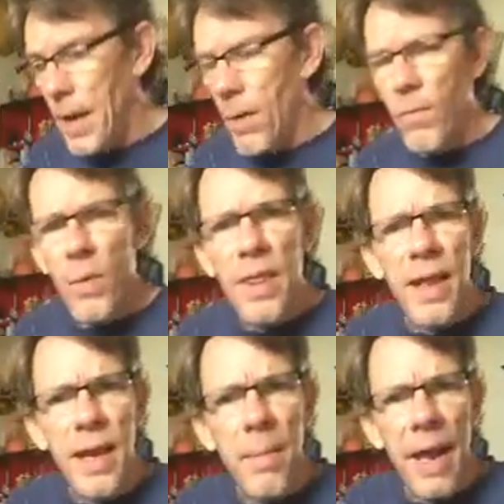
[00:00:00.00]
If we
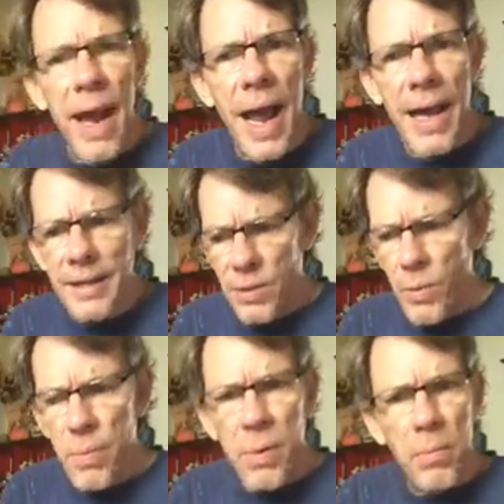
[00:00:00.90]
think about ice, we
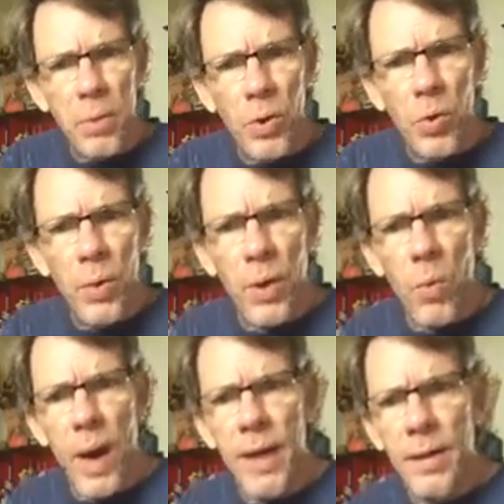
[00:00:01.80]
put blue and
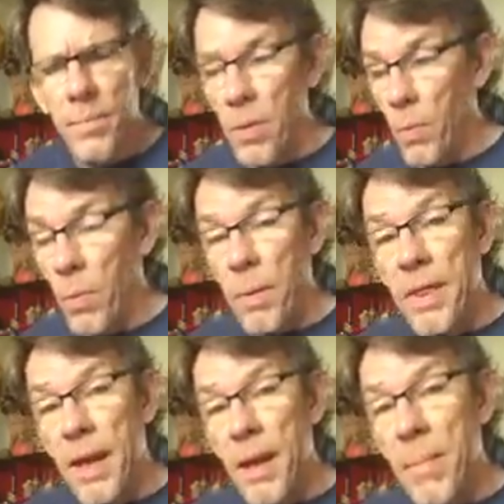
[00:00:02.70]
white, but when we
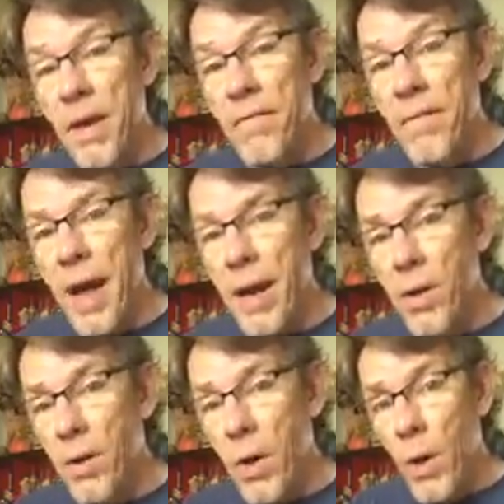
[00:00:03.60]
think about fire,
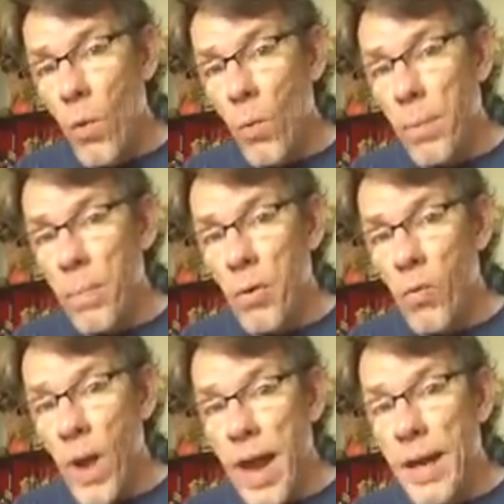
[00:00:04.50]
we put
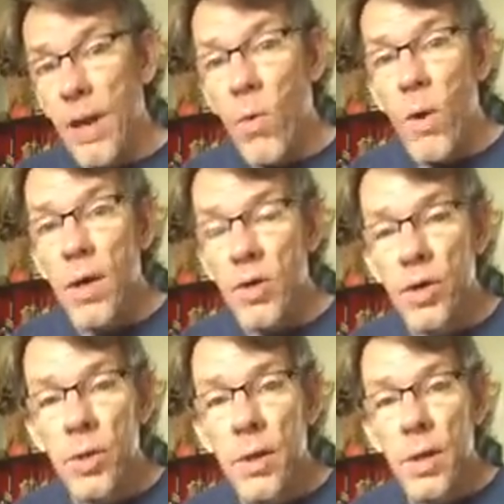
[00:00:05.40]
red and orange.
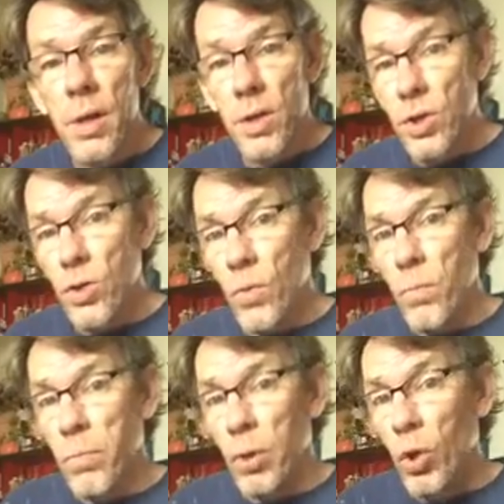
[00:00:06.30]
So
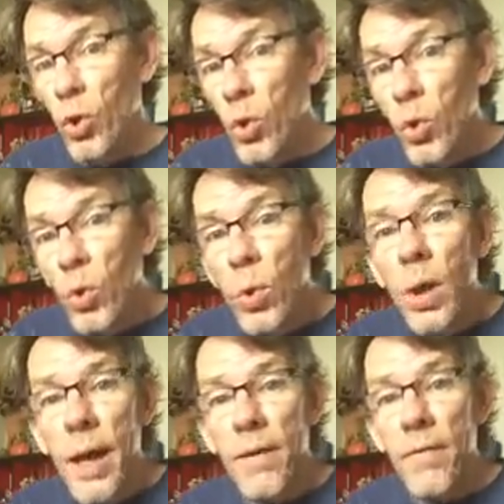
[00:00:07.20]
blue
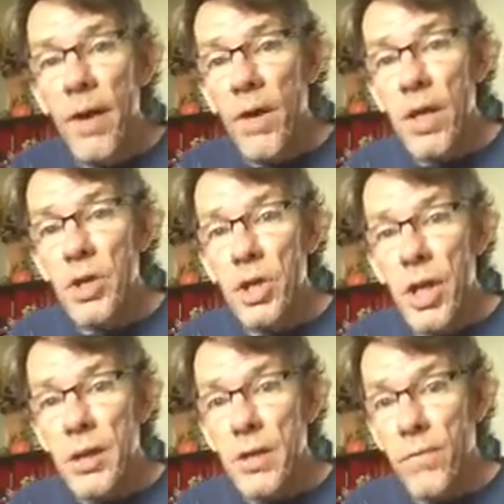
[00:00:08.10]
and various
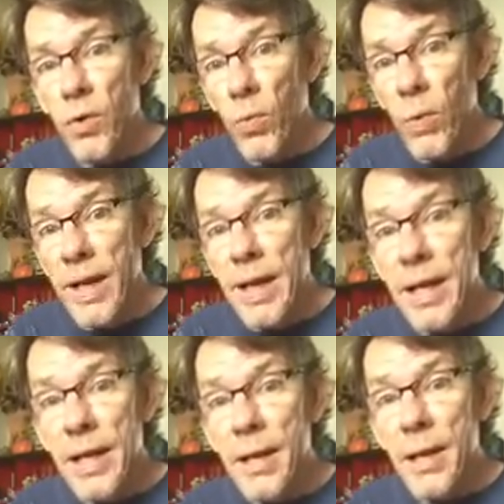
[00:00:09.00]
shades of
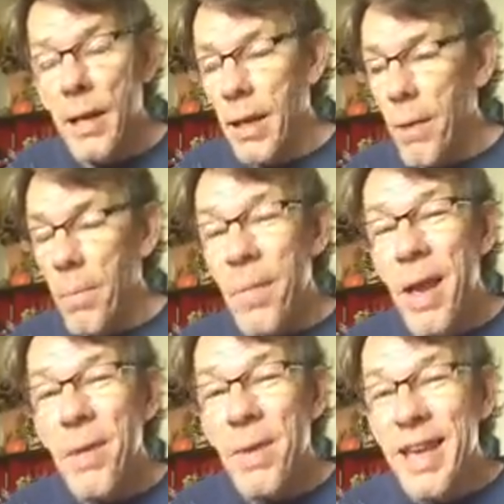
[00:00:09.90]
green and
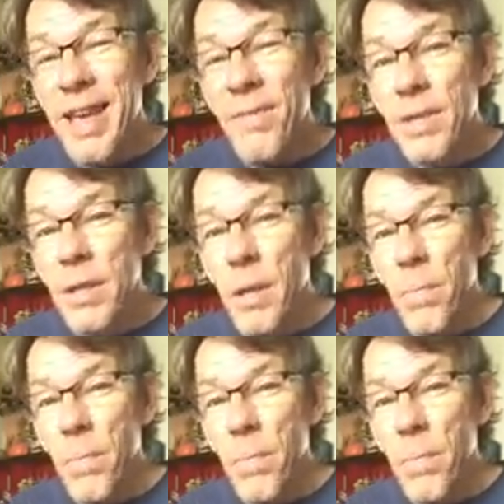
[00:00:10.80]
maybe even some